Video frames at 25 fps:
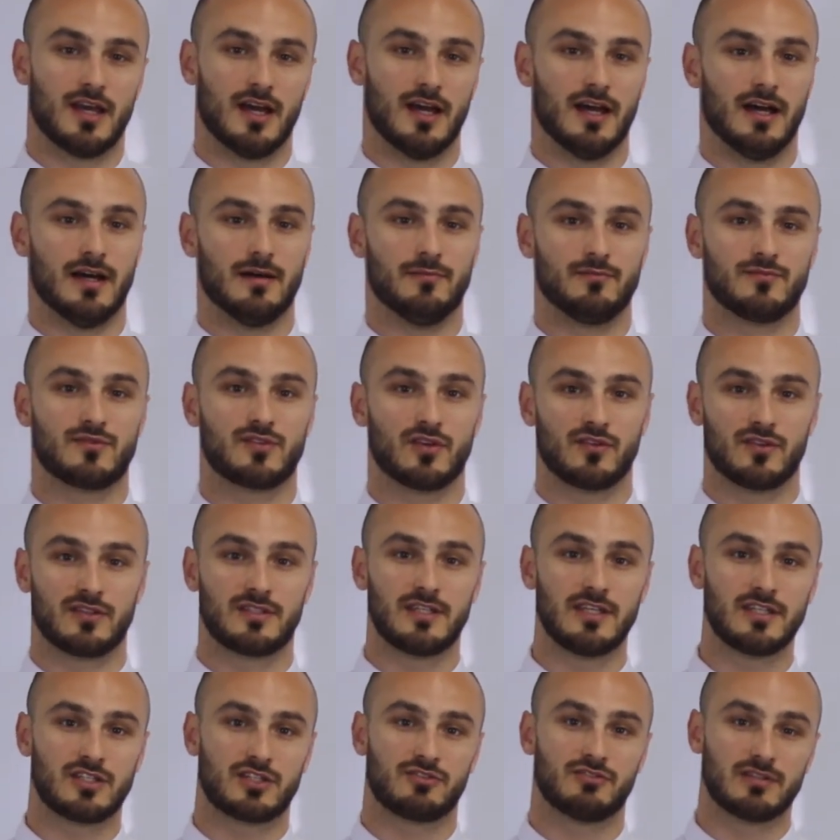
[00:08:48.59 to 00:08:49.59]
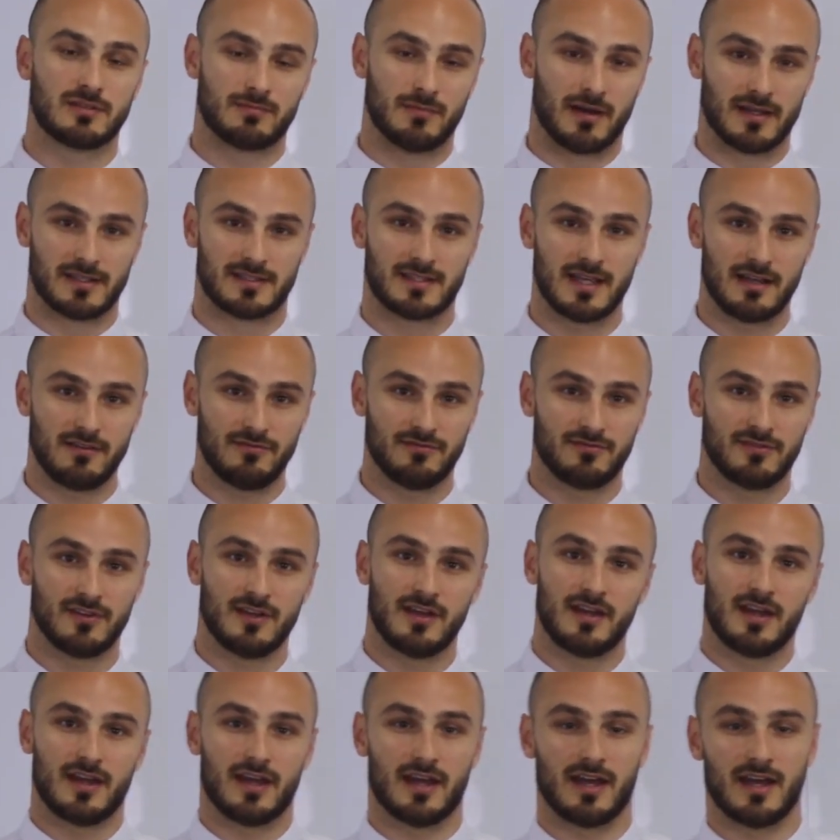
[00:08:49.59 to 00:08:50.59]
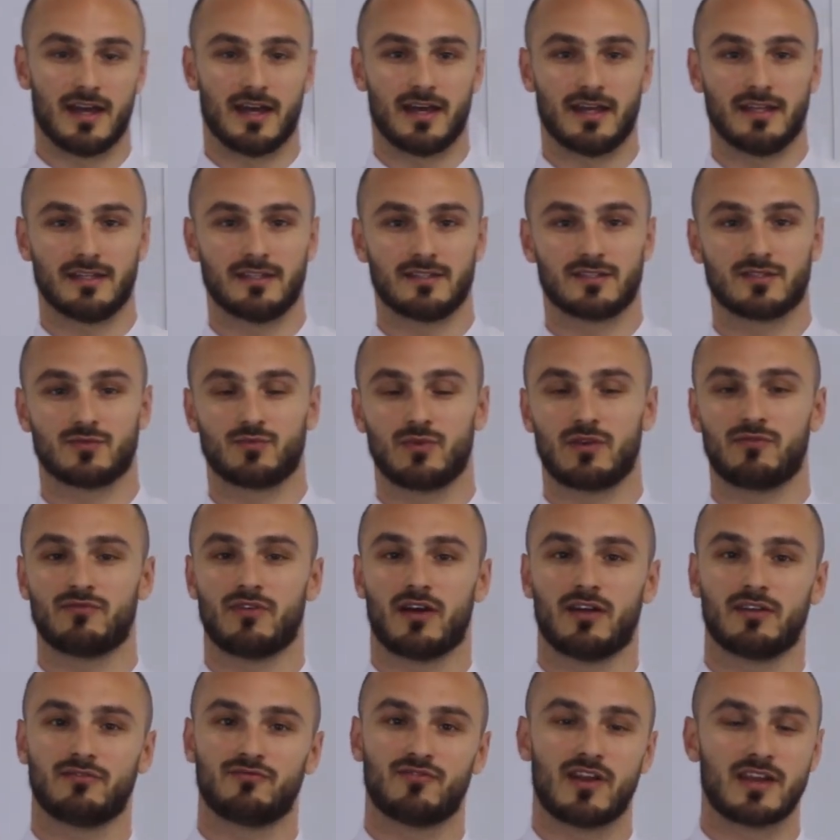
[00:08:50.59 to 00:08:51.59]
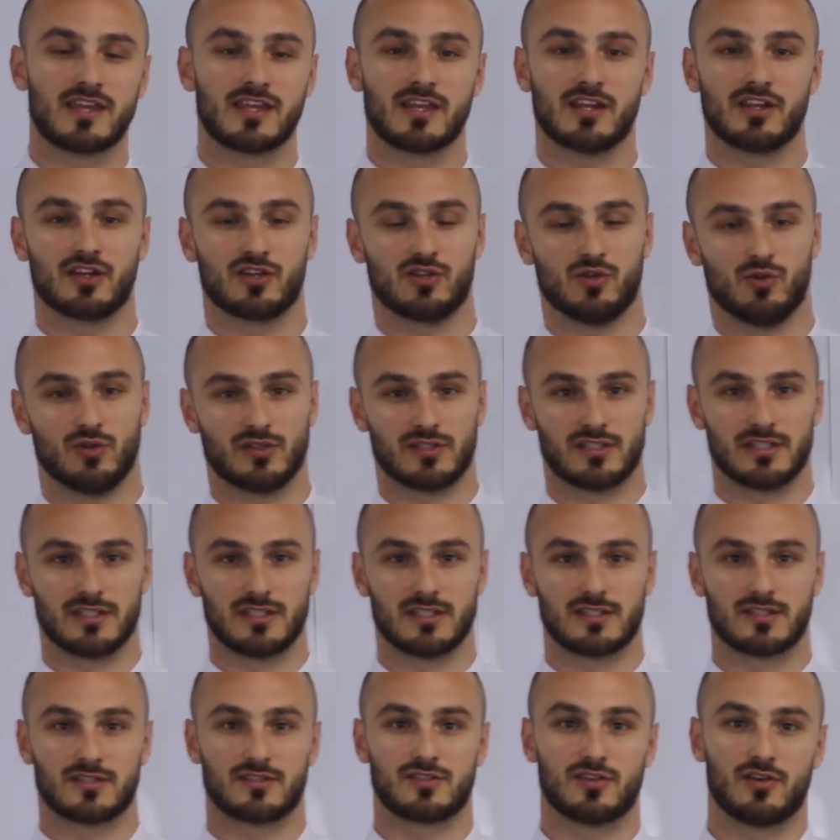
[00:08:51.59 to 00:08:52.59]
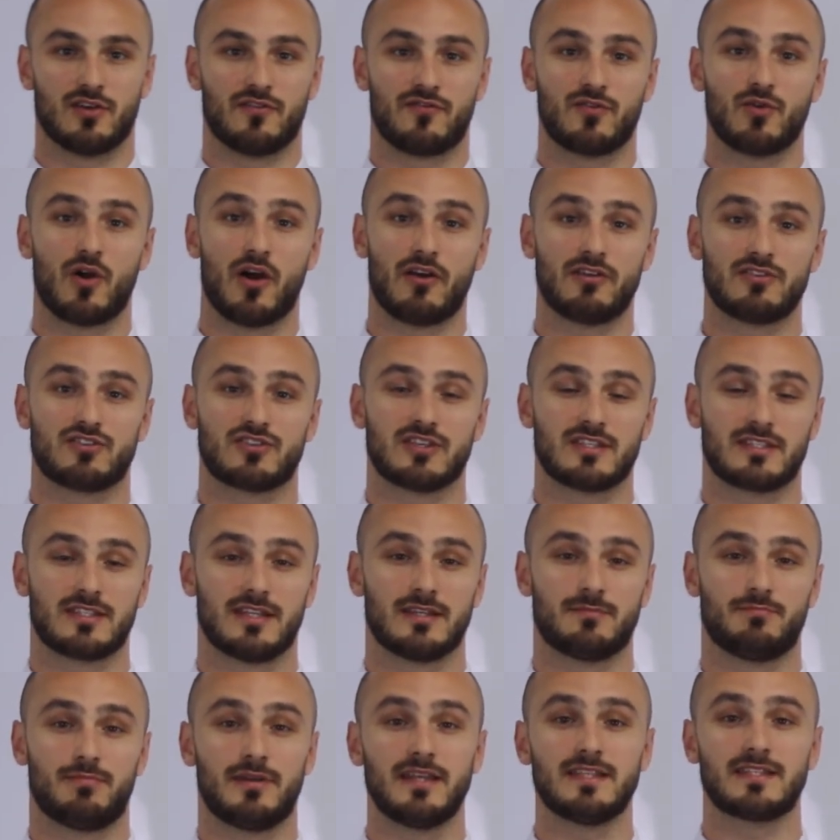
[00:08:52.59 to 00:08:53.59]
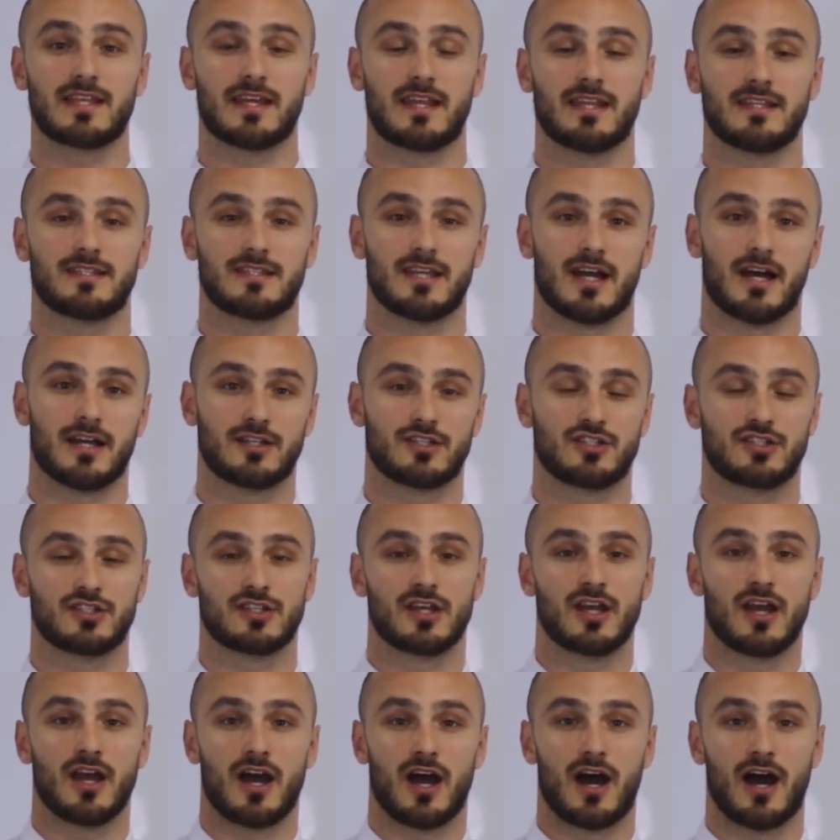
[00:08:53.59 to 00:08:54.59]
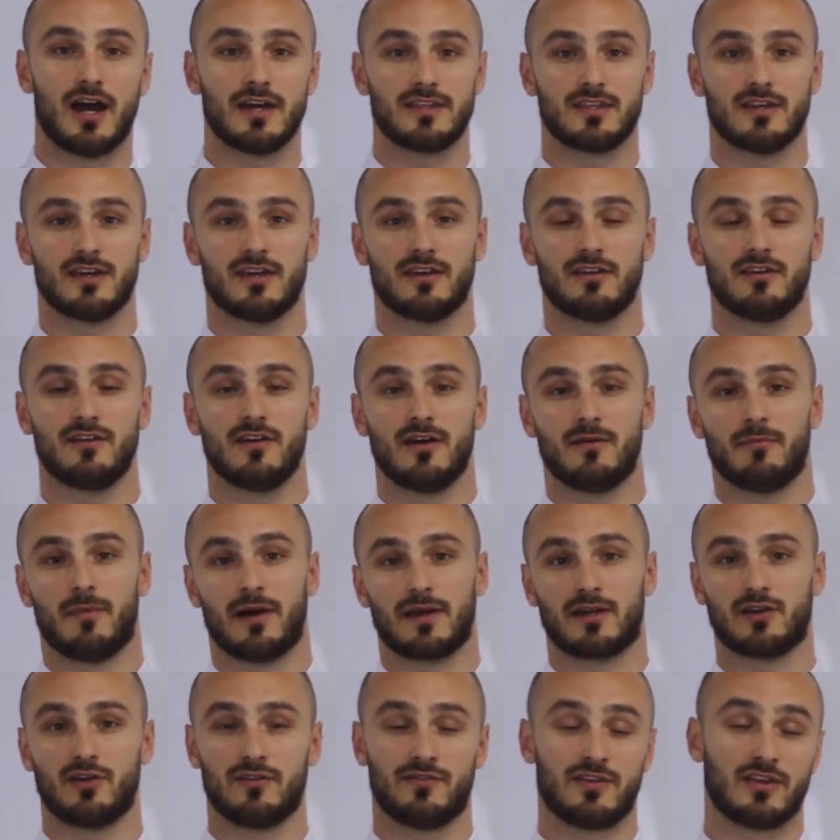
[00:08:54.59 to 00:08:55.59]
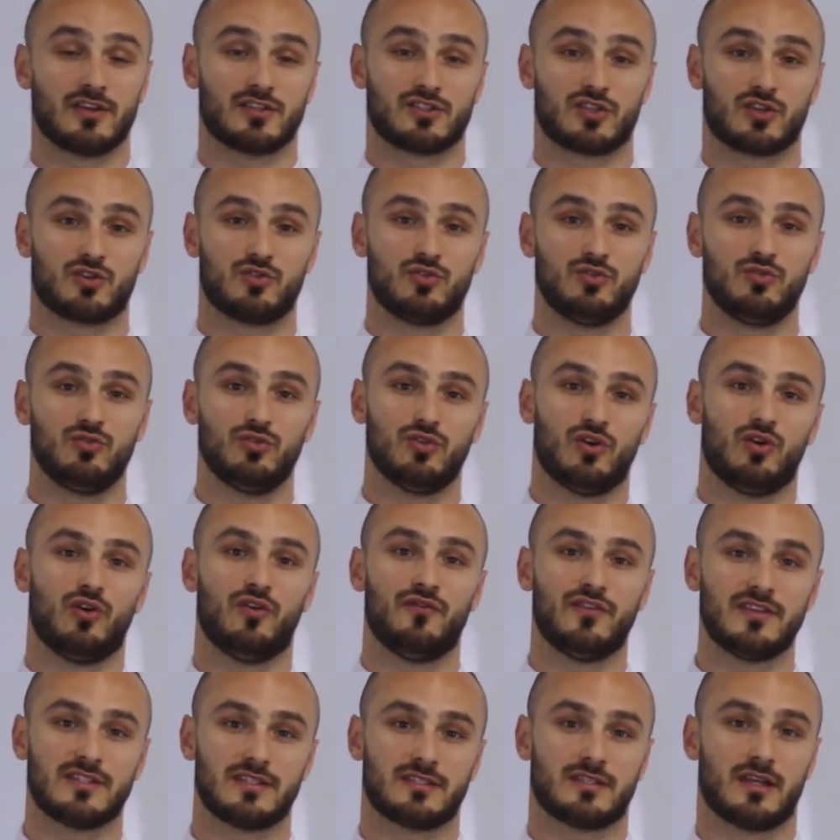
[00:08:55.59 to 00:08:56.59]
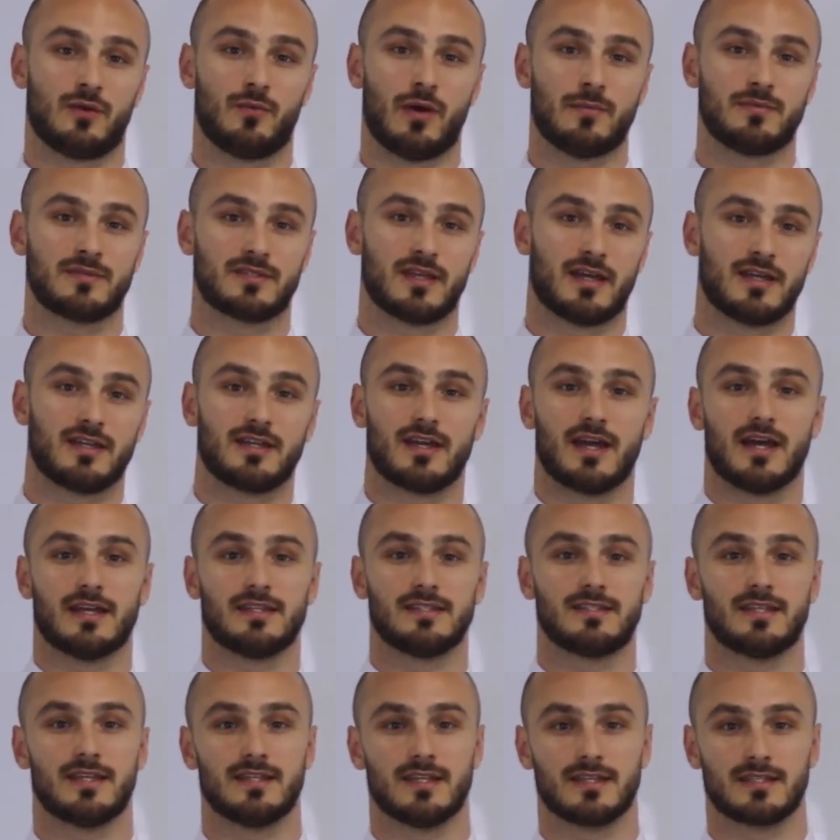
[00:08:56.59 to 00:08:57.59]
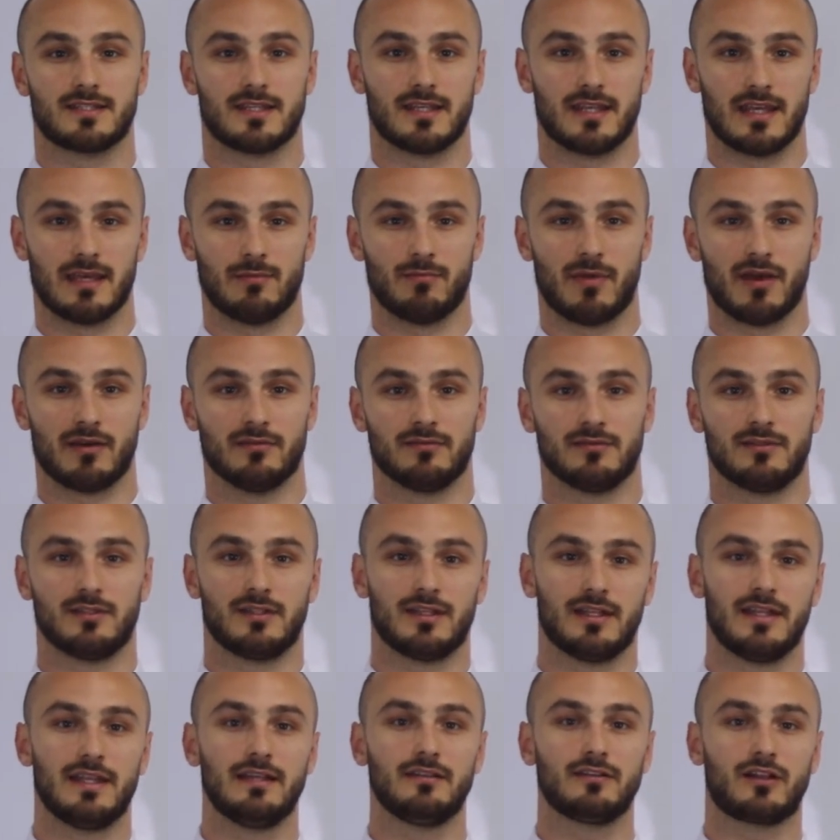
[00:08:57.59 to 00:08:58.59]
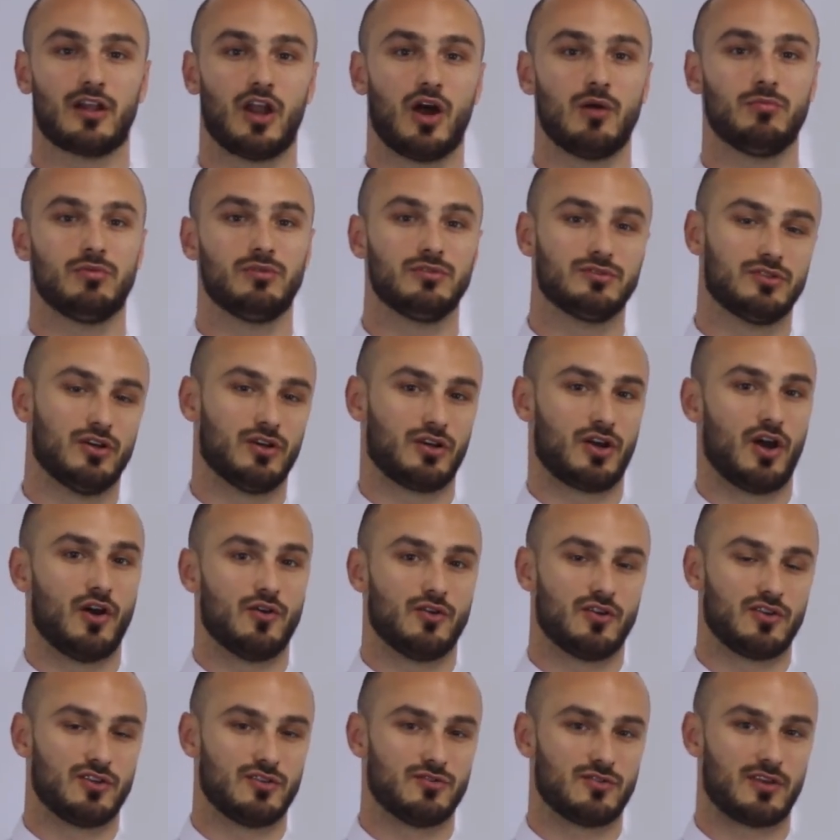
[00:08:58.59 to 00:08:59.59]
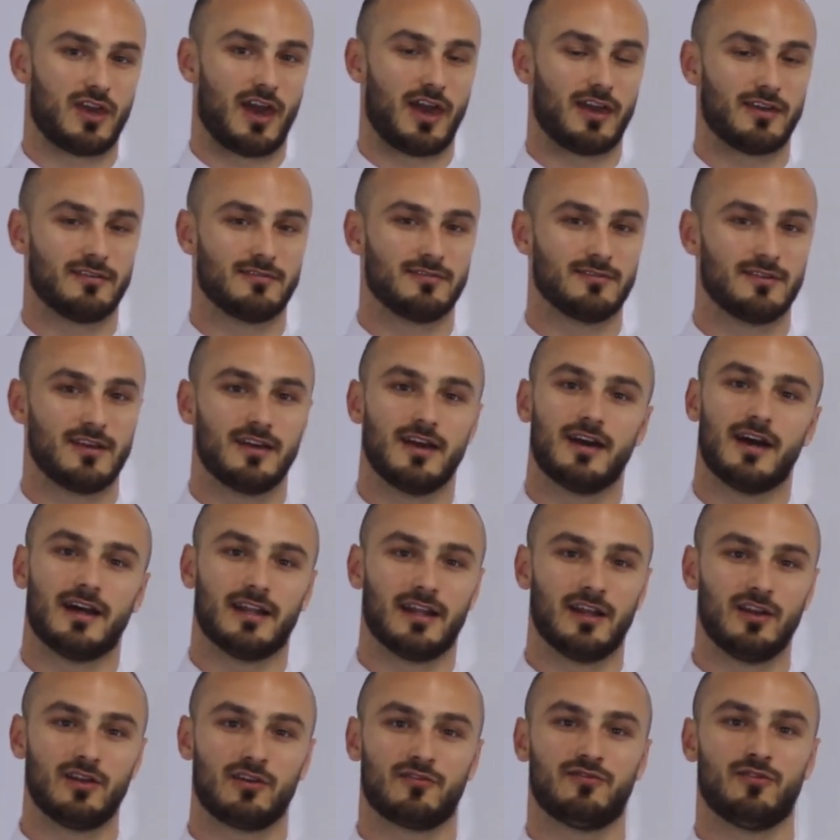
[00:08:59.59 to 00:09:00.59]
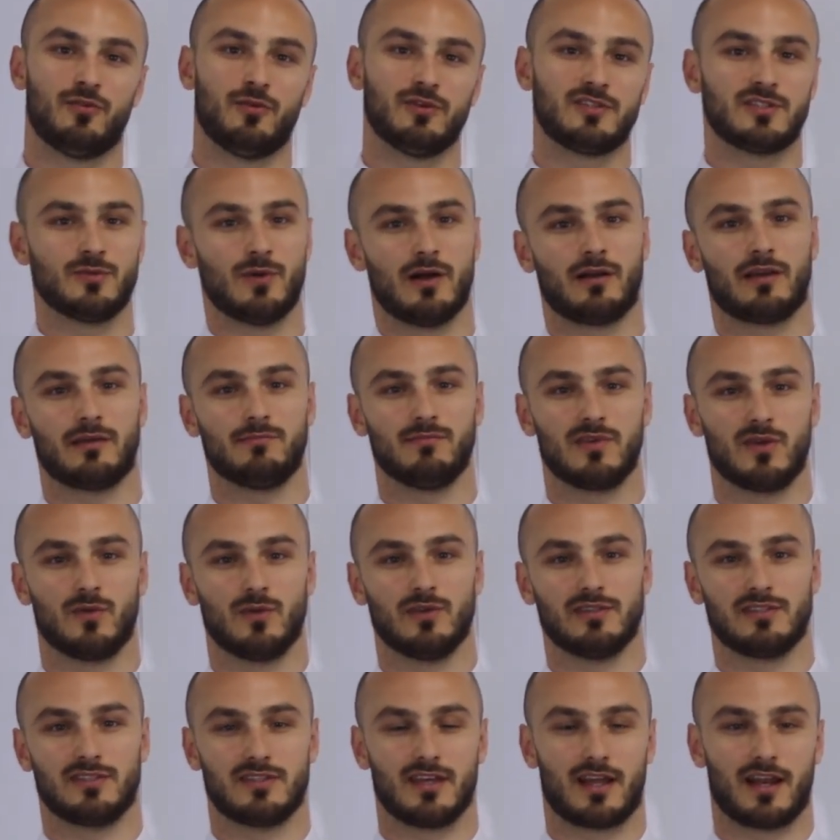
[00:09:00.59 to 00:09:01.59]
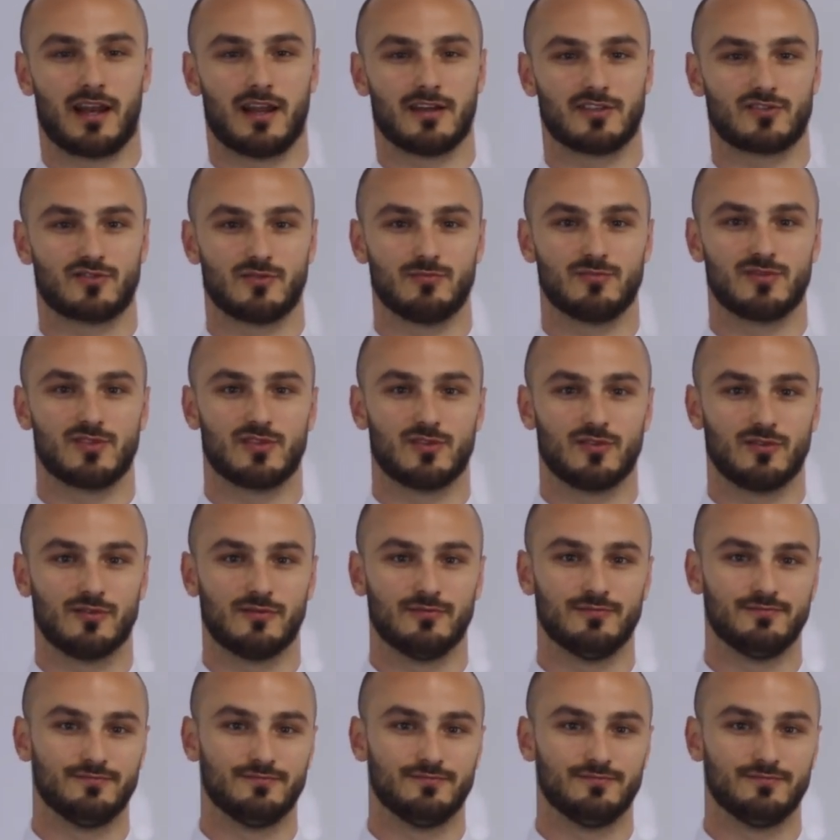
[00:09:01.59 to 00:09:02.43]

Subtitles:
So the teacher is myself, and we run regular courses. So if you are interested, please get in touch, either by giving us a call or visit our website and send us an email, lilglobal.co.uk. And I look forward to welcoming you into the classroom soon.